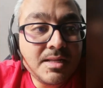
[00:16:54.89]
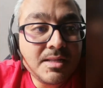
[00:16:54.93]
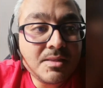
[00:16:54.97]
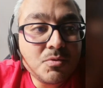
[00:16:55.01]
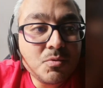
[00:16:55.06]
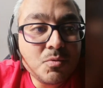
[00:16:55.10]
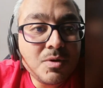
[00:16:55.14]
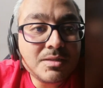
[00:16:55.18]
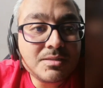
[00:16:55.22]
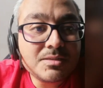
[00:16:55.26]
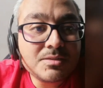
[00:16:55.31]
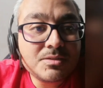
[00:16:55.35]

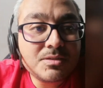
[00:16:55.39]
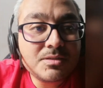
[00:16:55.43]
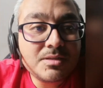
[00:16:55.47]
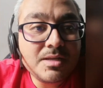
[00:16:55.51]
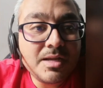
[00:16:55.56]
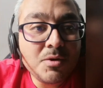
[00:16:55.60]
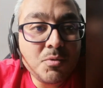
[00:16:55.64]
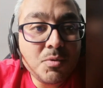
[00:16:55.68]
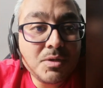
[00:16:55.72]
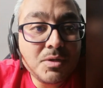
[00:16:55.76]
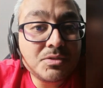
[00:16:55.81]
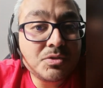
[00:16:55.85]

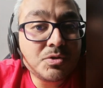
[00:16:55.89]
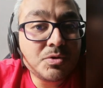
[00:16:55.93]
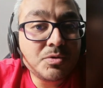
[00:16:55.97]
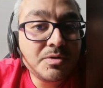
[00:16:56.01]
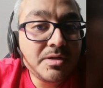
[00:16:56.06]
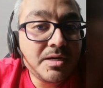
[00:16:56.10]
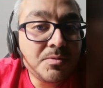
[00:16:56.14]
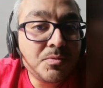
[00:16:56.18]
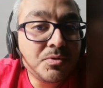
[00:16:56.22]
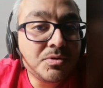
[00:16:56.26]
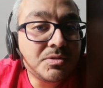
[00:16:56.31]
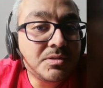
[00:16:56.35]
I was so
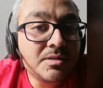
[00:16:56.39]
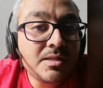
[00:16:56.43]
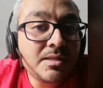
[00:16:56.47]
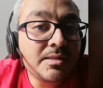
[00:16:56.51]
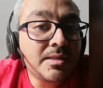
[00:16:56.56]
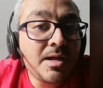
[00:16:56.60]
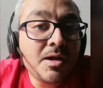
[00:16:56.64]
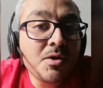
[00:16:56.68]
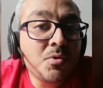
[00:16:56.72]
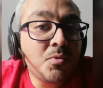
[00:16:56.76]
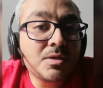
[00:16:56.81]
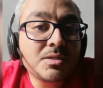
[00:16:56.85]
nervous
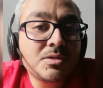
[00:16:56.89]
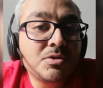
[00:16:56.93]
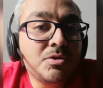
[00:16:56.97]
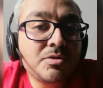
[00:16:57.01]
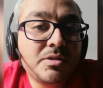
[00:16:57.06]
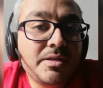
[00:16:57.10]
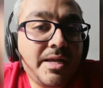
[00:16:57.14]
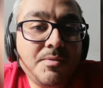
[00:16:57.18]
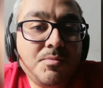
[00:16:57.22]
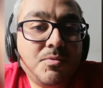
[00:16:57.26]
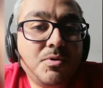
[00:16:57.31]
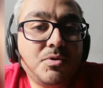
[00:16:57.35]
that I was
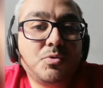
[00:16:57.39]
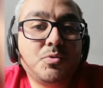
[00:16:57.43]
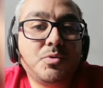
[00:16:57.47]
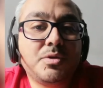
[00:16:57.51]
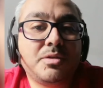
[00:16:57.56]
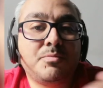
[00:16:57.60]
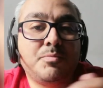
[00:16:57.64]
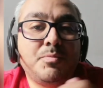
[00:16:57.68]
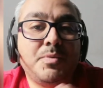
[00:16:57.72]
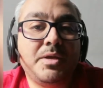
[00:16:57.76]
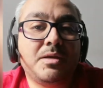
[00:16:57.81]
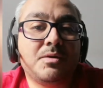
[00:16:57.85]
not able
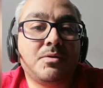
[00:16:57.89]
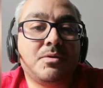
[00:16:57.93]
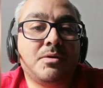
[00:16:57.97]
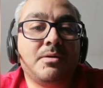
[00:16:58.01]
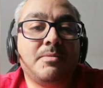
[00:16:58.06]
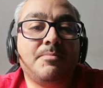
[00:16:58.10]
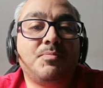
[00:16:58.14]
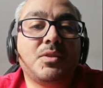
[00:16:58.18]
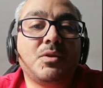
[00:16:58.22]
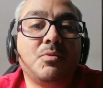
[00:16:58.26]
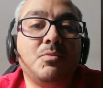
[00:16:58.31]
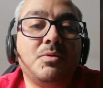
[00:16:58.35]
to speak
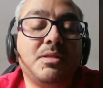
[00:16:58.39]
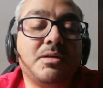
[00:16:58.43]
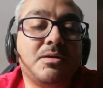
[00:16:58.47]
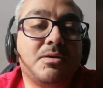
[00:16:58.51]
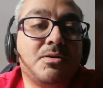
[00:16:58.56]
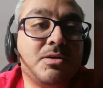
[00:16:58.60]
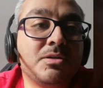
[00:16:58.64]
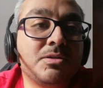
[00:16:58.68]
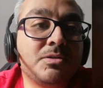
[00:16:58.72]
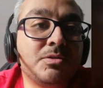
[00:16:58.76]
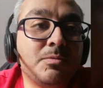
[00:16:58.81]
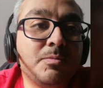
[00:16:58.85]
with the
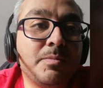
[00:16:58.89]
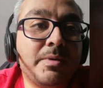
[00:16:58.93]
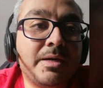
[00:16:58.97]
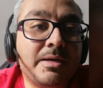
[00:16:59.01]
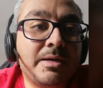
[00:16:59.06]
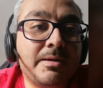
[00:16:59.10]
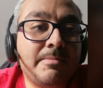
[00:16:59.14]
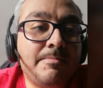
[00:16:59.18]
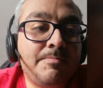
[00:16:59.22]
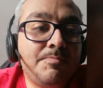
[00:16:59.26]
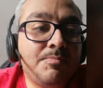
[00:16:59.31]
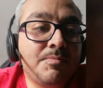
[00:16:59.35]

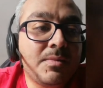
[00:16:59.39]
customer.